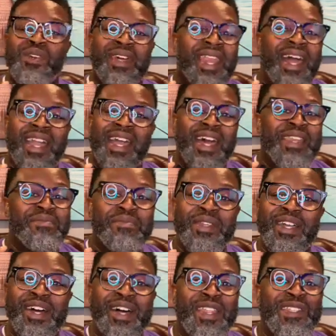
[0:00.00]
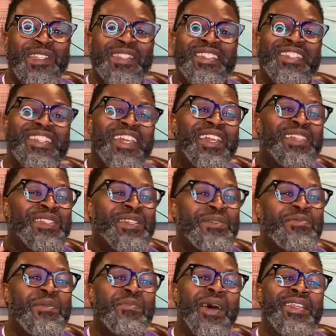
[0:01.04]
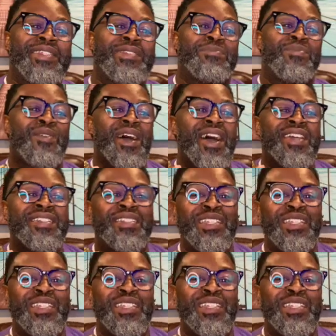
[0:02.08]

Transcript: I gotta be honest and say it took me by surprise.